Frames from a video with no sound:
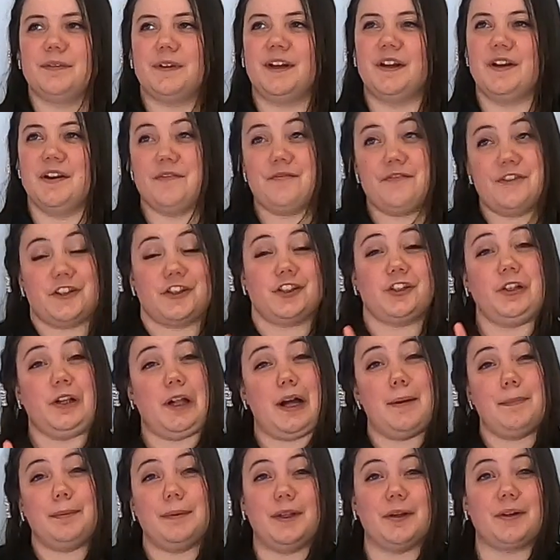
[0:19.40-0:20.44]
official
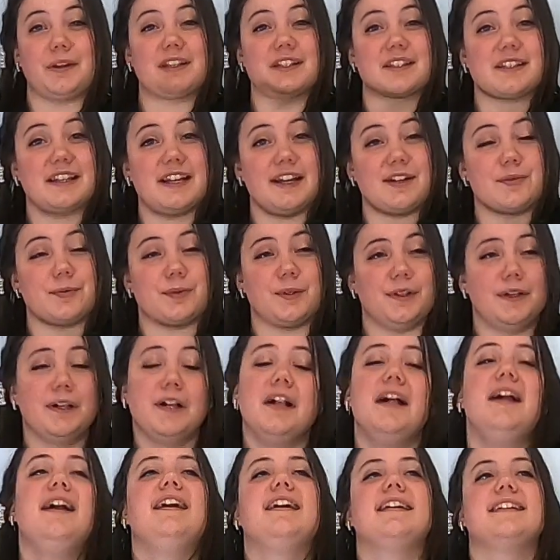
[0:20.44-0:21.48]
uploading
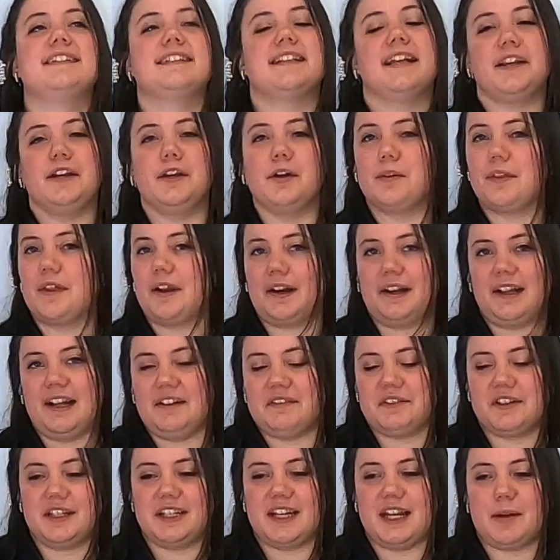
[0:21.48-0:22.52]
schedule, because I know that I'll
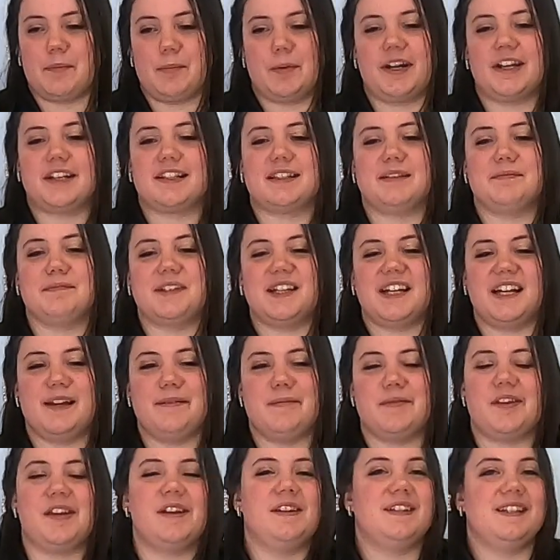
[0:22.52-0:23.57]
have to take breaks
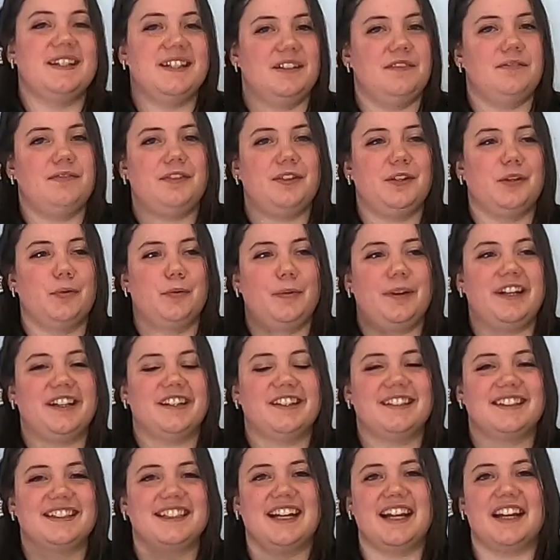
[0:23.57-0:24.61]
sometimes. It did feel
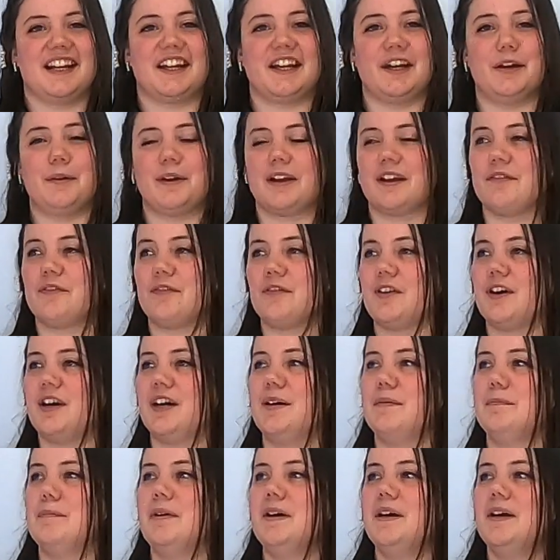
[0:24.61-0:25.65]
weird kind of going
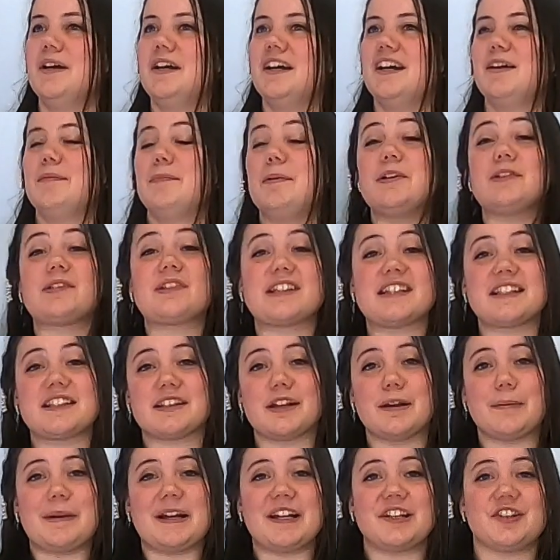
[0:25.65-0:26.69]
from posting
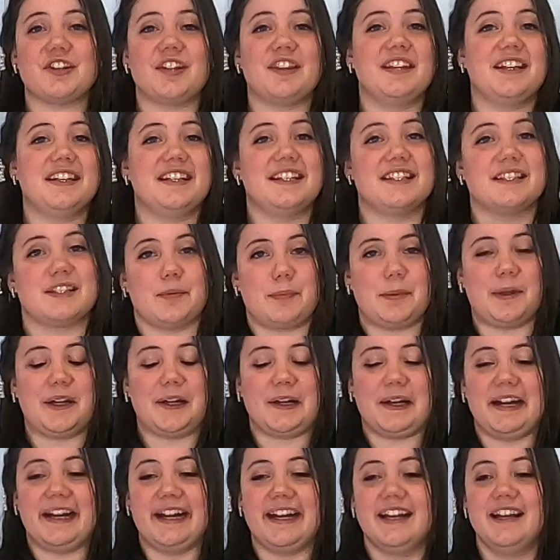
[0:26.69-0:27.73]
so much and then
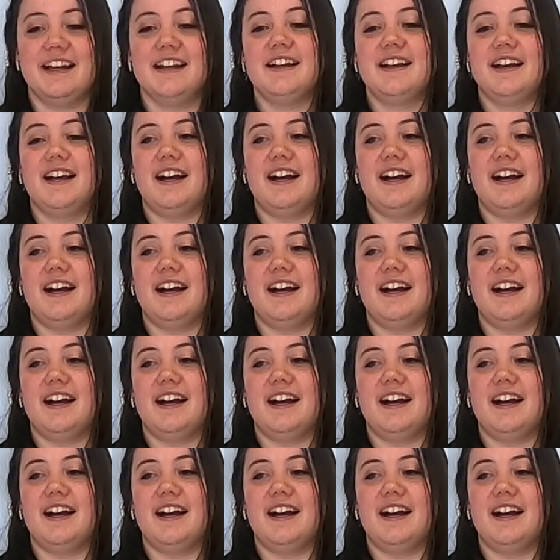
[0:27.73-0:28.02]
disappearing.